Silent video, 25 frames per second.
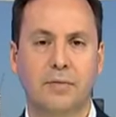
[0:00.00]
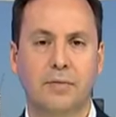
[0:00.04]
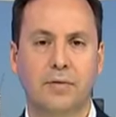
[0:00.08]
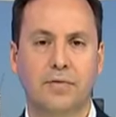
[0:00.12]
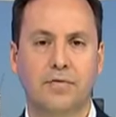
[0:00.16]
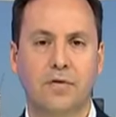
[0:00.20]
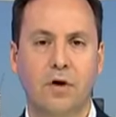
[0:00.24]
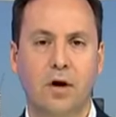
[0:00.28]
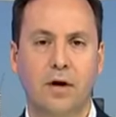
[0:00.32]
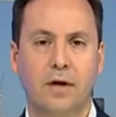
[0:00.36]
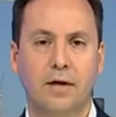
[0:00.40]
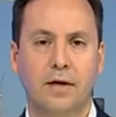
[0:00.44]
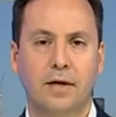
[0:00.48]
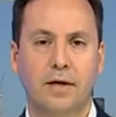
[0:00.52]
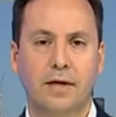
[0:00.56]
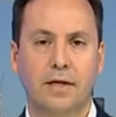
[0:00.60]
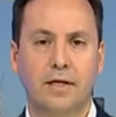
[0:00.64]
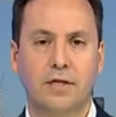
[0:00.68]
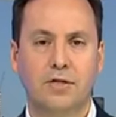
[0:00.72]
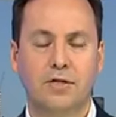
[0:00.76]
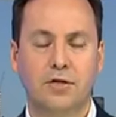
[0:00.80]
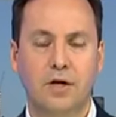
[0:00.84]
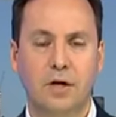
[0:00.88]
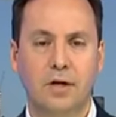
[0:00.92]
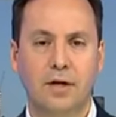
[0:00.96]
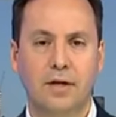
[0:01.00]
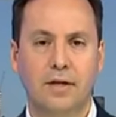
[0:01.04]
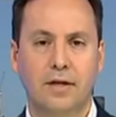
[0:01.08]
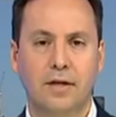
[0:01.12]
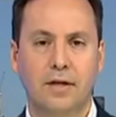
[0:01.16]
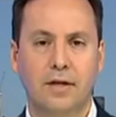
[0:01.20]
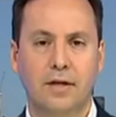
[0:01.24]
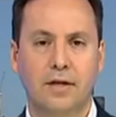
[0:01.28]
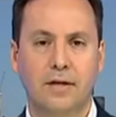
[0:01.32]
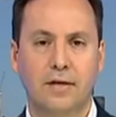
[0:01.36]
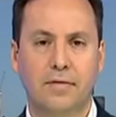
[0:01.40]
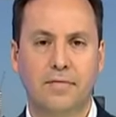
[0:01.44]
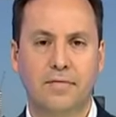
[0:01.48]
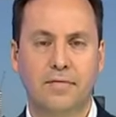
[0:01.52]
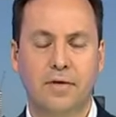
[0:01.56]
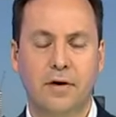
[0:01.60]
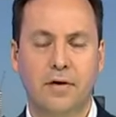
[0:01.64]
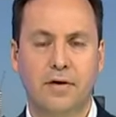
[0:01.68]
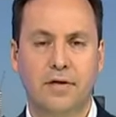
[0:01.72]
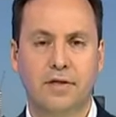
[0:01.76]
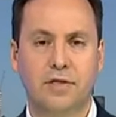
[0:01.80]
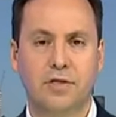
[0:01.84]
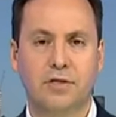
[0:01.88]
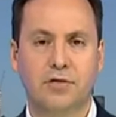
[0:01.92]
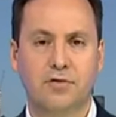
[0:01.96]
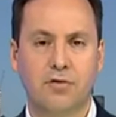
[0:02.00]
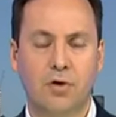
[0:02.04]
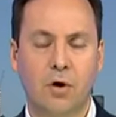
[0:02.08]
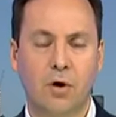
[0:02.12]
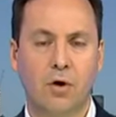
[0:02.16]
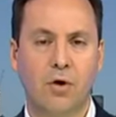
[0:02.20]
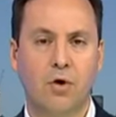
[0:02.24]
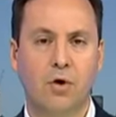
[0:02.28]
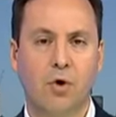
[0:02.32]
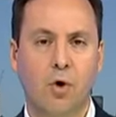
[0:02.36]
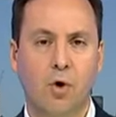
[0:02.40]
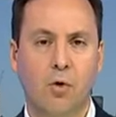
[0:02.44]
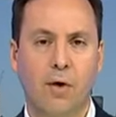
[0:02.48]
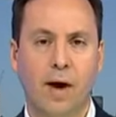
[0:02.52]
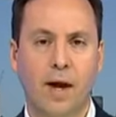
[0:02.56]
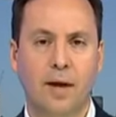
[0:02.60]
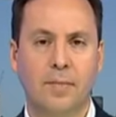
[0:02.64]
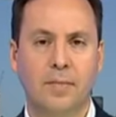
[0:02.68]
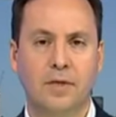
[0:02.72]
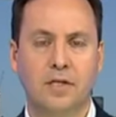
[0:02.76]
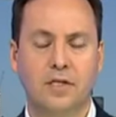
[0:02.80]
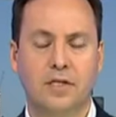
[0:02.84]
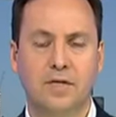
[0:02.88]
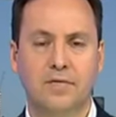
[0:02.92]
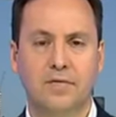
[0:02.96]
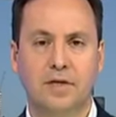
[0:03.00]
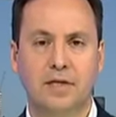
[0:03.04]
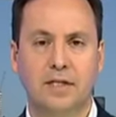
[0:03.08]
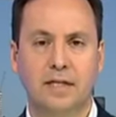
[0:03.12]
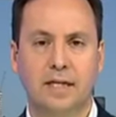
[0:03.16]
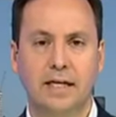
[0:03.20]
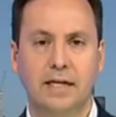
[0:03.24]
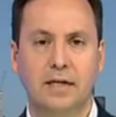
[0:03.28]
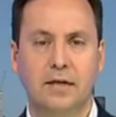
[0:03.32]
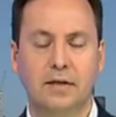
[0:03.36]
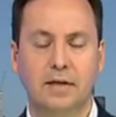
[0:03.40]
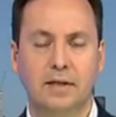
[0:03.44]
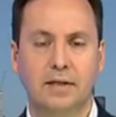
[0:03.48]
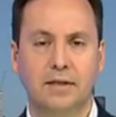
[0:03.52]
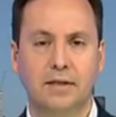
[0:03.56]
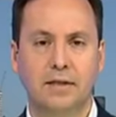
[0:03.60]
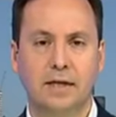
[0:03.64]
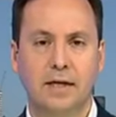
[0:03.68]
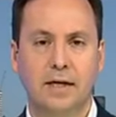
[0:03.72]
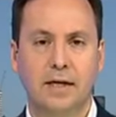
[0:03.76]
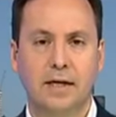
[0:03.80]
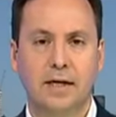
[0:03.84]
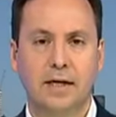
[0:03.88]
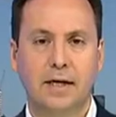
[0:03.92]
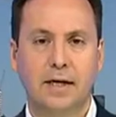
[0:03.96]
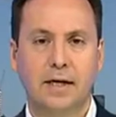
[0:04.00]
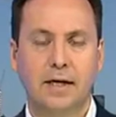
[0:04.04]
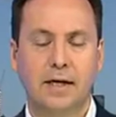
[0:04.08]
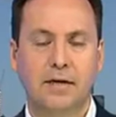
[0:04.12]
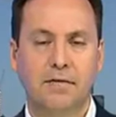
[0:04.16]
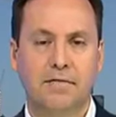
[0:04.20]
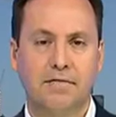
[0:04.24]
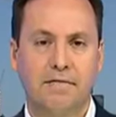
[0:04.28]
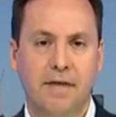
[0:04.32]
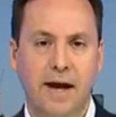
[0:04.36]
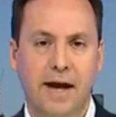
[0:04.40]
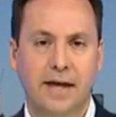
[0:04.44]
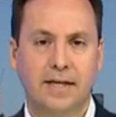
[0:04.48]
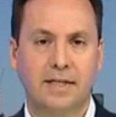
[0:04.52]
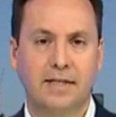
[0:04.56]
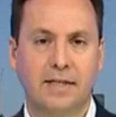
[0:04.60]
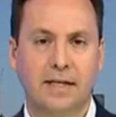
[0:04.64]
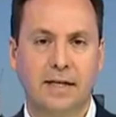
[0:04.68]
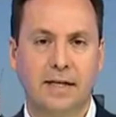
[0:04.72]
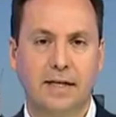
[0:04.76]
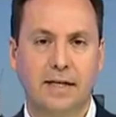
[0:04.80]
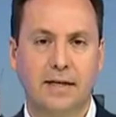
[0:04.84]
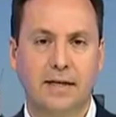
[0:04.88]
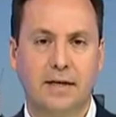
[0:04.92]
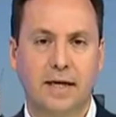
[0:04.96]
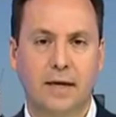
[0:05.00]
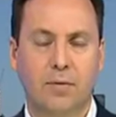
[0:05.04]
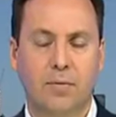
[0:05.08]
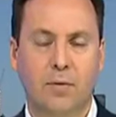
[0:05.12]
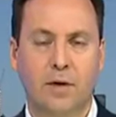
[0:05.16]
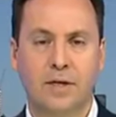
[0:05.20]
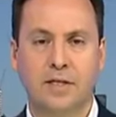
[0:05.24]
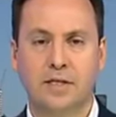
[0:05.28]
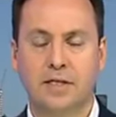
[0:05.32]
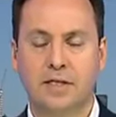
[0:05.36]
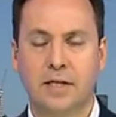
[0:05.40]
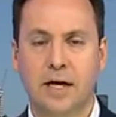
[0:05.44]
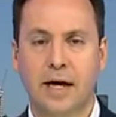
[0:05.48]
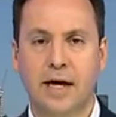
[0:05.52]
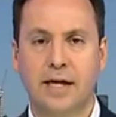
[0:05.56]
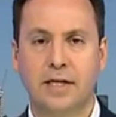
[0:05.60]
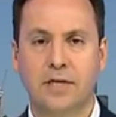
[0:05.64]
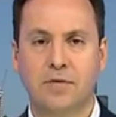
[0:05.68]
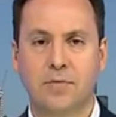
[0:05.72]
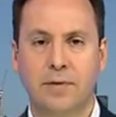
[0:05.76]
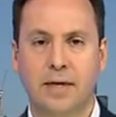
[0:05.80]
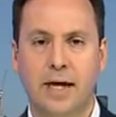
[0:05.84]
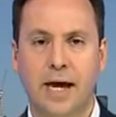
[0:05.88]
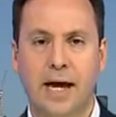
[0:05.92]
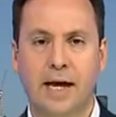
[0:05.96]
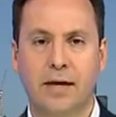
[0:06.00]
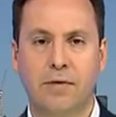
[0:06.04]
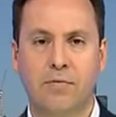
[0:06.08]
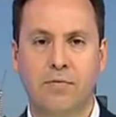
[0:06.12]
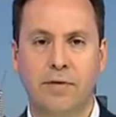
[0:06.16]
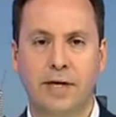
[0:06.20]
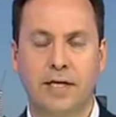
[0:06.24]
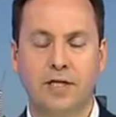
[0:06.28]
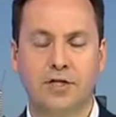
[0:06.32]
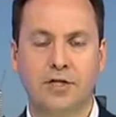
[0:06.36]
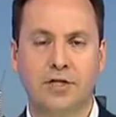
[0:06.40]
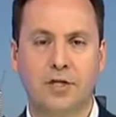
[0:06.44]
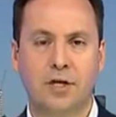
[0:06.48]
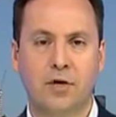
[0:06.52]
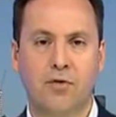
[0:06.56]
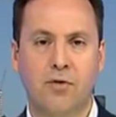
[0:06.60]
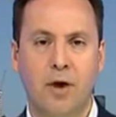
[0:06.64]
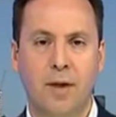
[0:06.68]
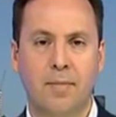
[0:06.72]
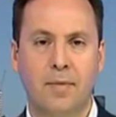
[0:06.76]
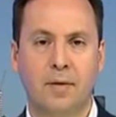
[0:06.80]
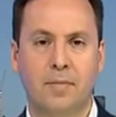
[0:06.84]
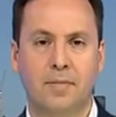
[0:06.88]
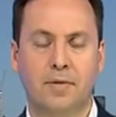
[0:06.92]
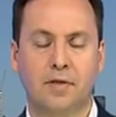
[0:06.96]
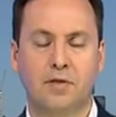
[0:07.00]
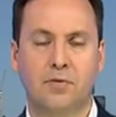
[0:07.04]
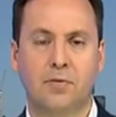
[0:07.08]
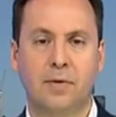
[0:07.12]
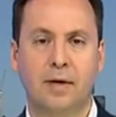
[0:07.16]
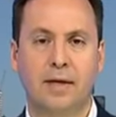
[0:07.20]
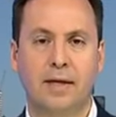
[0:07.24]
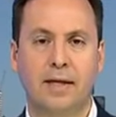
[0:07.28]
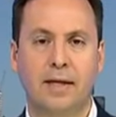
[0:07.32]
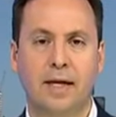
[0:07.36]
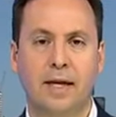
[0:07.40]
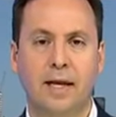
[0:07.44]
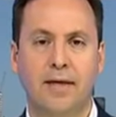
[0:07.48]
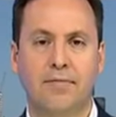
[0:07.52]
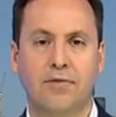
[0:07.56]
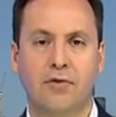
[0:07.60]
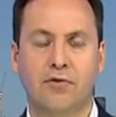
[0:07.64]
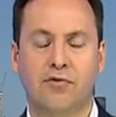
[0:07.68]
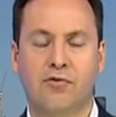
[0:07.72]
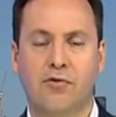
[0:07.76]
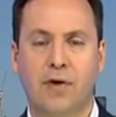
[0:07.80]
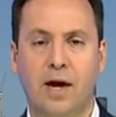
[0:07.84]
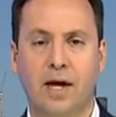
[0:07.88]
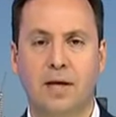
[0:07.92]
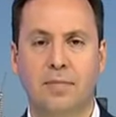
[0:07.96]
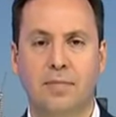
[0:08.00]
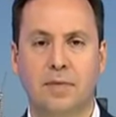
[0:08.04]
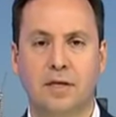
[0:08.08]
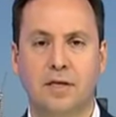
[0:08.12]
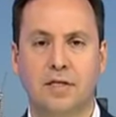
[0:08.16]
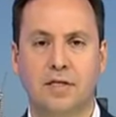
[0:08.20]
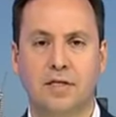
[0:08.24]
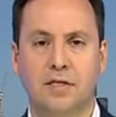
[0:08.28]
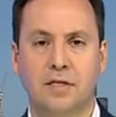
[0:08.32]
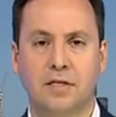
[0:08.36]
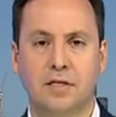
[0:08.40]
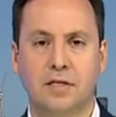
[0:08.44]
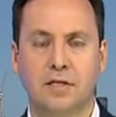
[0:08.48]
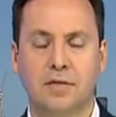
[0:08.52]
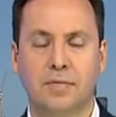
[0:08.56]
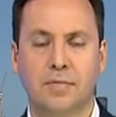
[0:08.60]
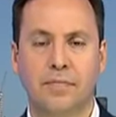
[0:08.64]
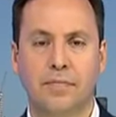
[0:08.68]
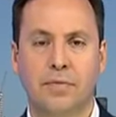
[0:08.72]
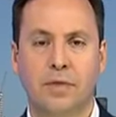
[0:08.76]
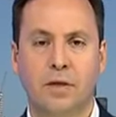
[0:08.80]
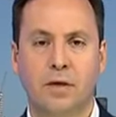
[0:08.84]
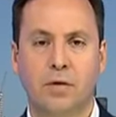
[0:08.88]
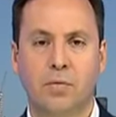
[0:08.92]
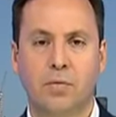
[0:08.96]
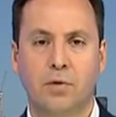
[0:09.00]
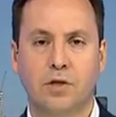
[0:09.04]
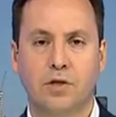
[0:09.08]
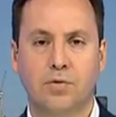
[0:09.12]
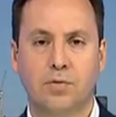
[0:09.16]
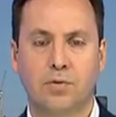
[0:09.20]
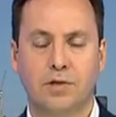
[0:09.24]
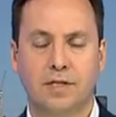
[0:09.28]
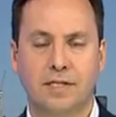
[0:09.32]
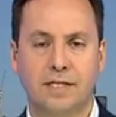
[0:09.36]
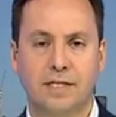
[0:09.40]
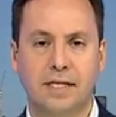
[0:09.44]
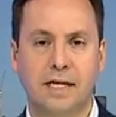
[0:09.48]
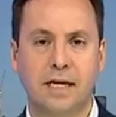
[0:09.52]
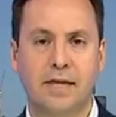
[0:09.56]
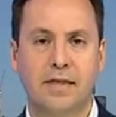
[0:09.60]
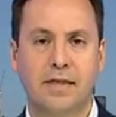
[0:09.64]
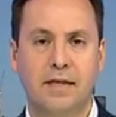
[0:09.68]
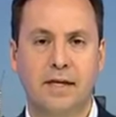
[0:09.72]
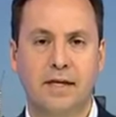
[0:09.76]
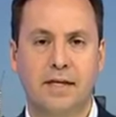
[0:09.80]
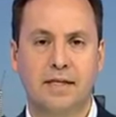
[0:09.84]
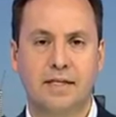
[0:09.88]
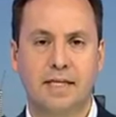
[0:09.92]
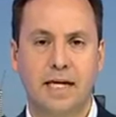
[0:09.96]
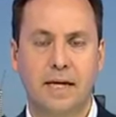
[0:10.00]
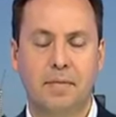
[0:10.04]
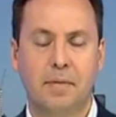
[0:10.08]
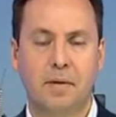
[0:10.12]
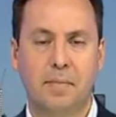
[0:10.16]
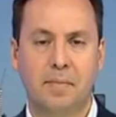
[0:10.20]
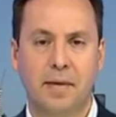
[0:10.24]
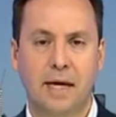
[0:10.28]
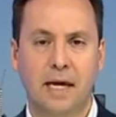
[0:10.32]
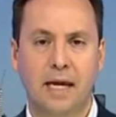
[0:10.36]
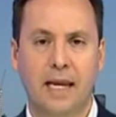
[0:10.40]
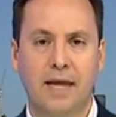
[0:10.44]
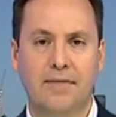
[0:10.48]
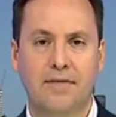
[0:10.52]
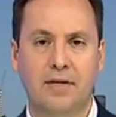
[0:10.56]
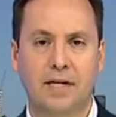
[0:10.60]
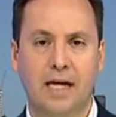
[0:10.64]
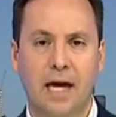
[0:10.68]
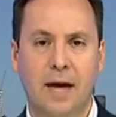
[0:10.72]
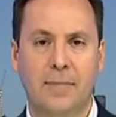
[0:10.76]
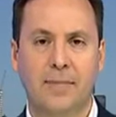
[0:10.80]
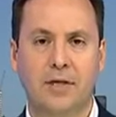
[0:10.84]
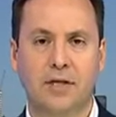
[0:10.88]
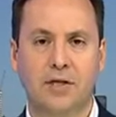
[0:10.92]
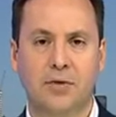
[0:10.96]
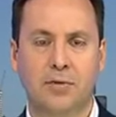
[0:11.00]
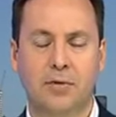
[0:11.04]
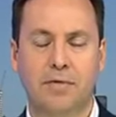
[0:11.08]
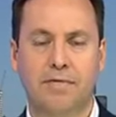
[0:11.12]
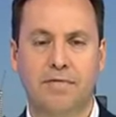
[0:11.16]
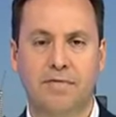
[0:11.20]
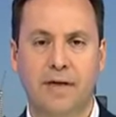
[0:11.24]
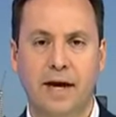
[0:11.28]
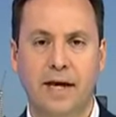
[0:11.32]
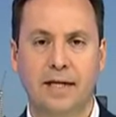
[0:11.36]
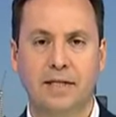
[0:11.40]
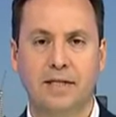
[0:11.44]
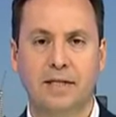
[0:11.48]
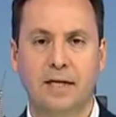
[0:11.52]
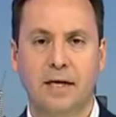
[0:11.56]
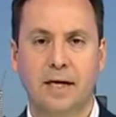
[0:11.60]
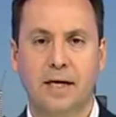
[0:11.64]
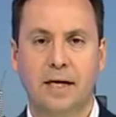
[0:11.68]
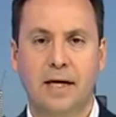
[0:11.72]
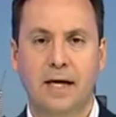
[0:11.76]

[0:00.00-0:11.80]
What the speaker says: We've got certainly the very strong core elements of a deal, and in fact, at one stage we had reached an agreement between the 11 trade ministers which would see the TPP 11 come into effect.